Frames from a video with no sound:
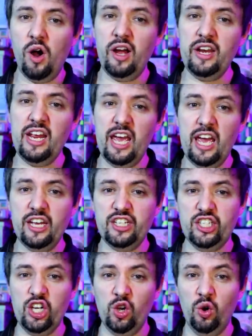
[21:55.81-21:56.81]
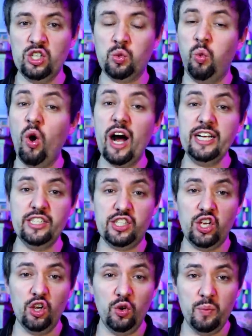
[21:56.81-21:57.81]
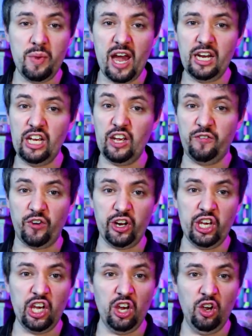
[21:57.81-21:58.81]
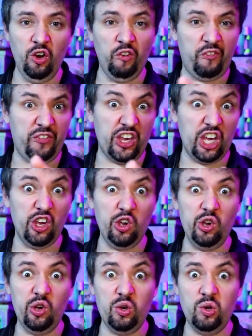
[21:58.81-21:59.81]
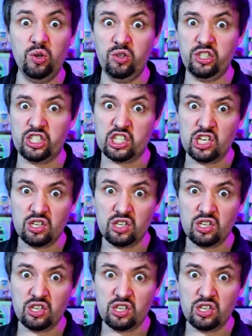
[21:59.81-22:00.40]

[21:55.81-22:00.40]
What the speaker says: One issue was one too many for you, Fuse.